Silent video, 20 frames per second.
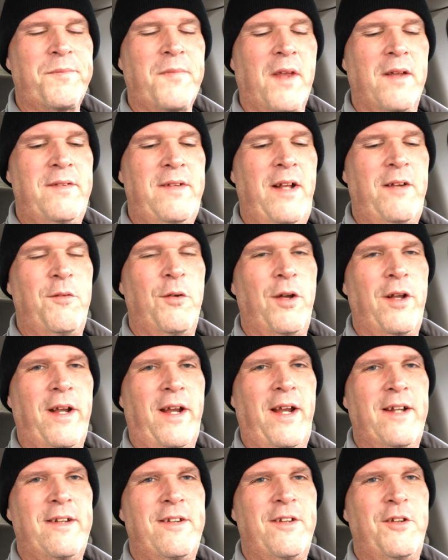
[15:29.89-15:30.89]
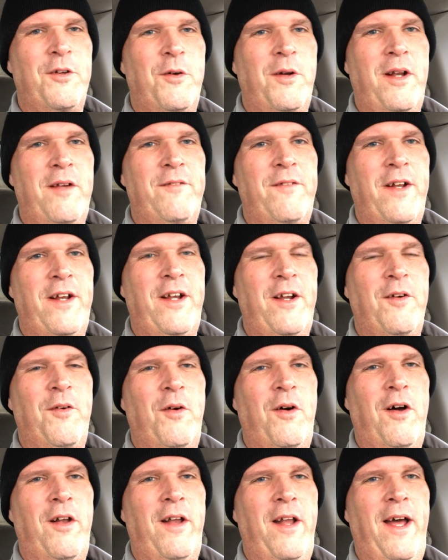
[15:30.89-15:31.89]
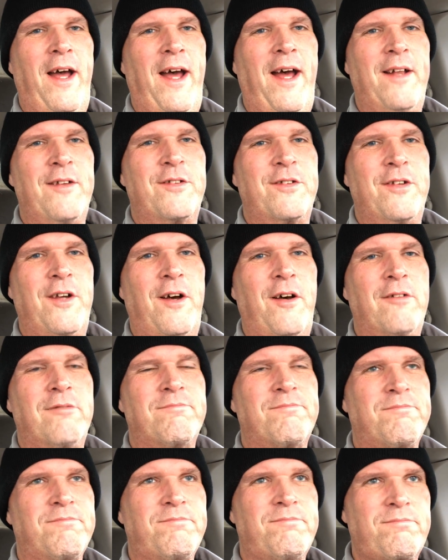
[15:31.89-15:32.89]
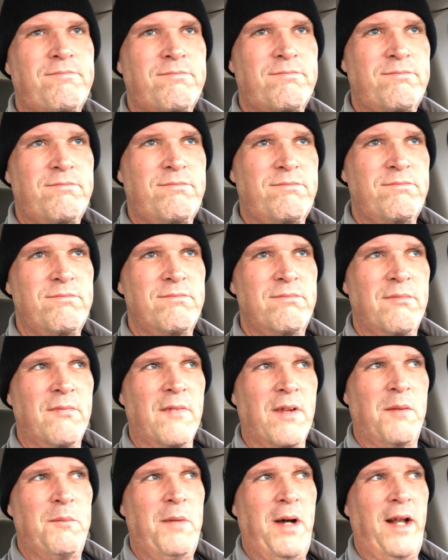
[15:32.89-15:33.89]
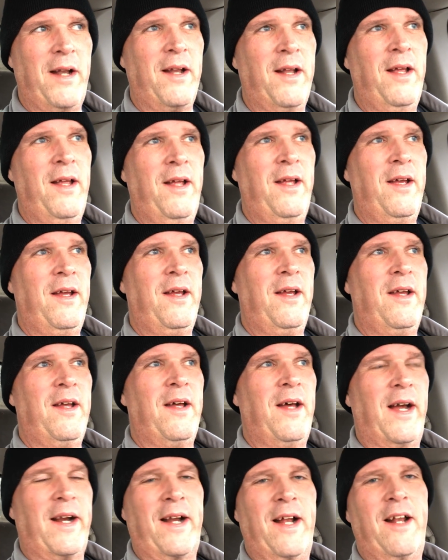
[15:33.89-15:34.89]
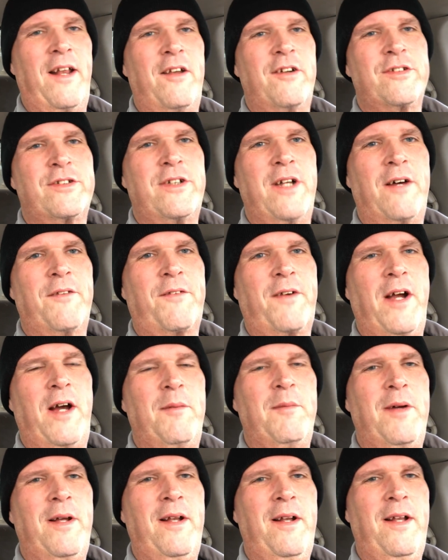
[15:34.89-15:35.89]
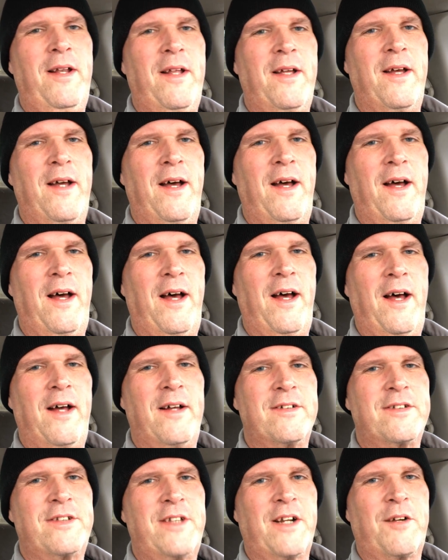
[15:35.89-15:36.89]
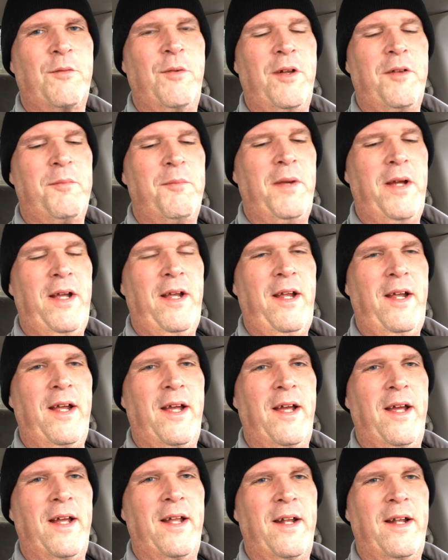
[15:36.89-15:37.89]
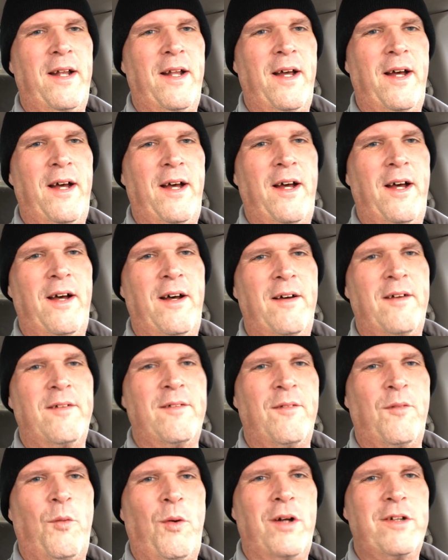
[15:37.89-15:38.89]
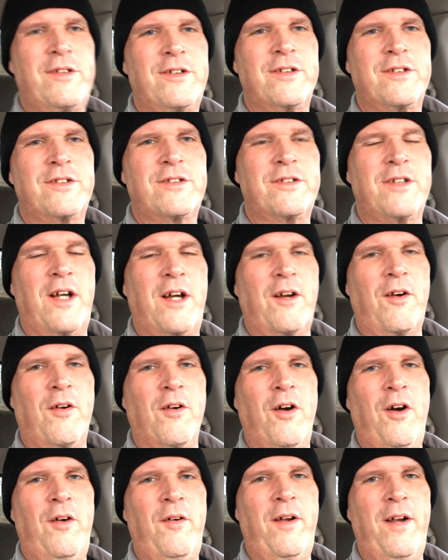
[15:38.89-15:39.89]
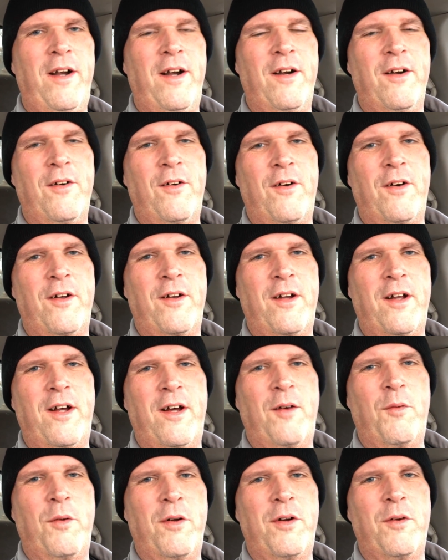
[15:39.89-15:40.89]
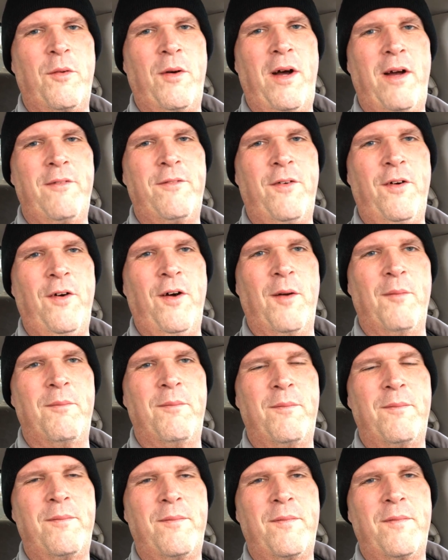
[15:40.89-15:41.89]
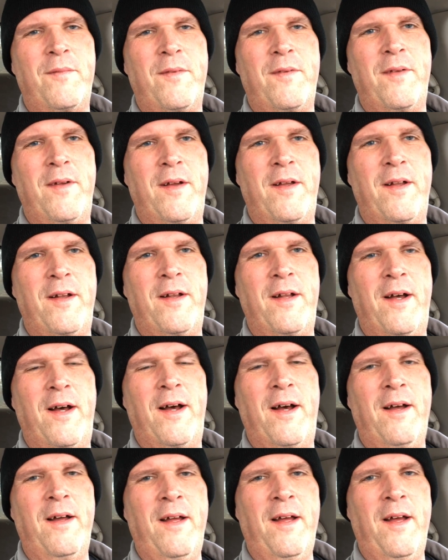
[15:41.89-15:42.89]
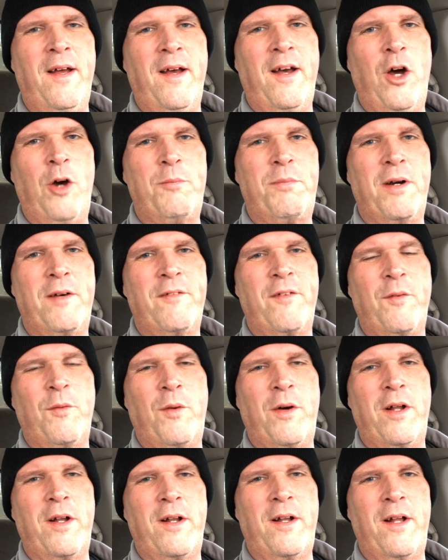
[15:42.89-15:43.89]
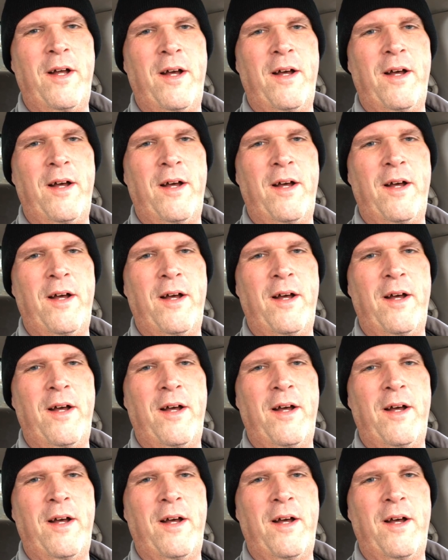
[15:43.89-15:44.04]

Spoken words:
didn't really get to do any video on that. So, but I got other stuff coming. Stick with me and watch us grow here on Wonder Why Farm. And hope everyone